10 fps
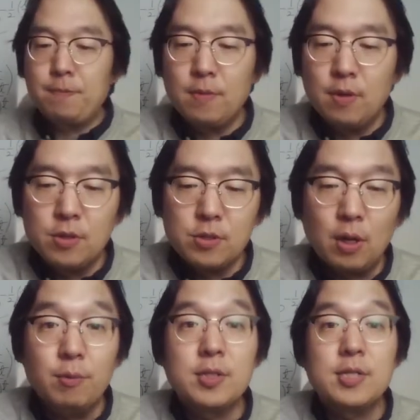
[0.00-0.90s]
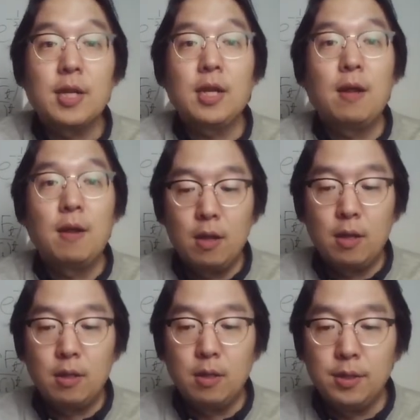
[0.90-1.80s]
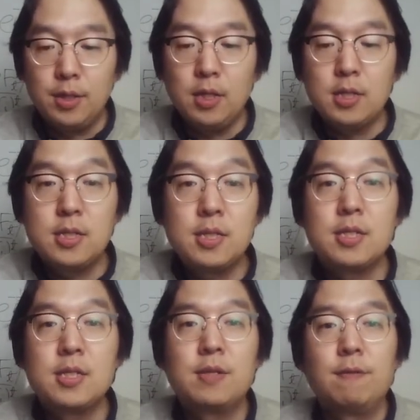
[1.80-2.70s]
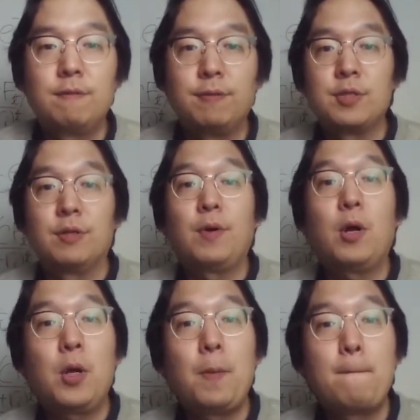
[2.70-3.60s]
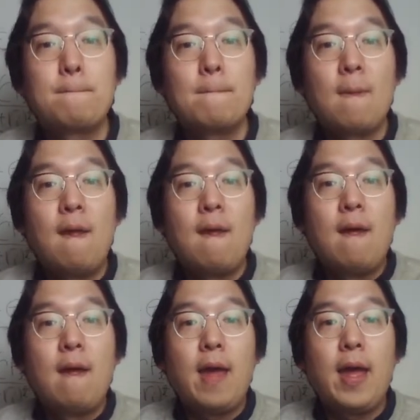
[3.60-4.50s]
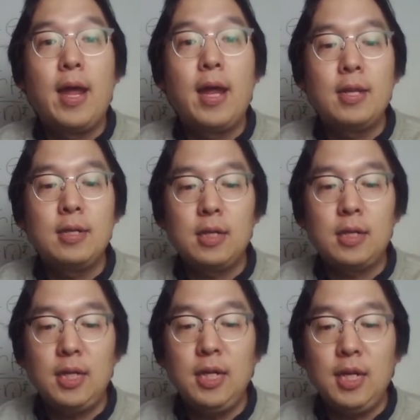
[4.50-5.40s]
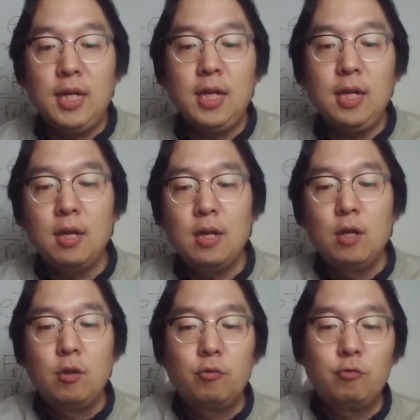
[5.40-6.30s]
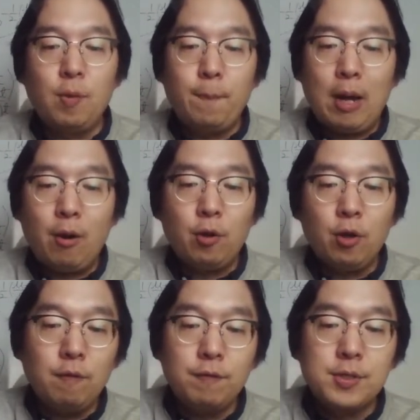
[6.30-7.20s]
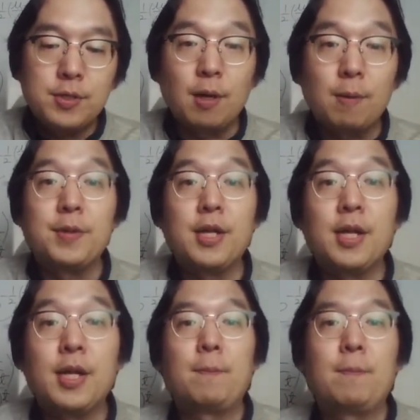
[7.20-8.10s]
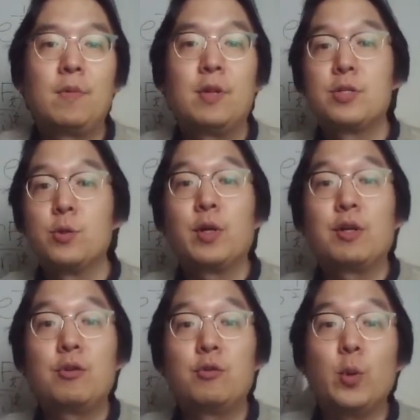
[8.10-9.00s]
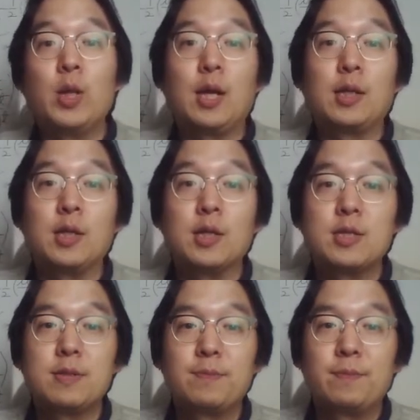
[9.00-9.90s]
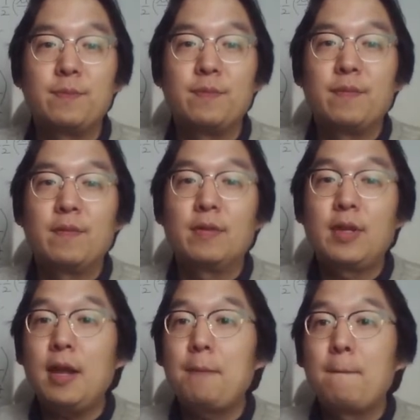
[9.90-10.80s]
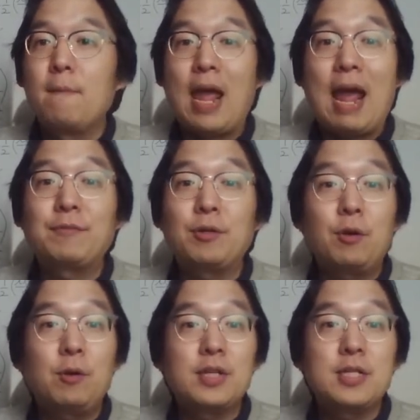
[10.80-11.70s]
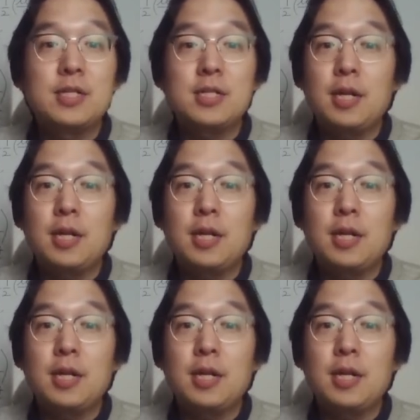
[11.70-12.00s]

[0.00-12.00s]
So I would say this first of all, and e to the power of something. So we're going to do it like this. Okay. After all, this is it.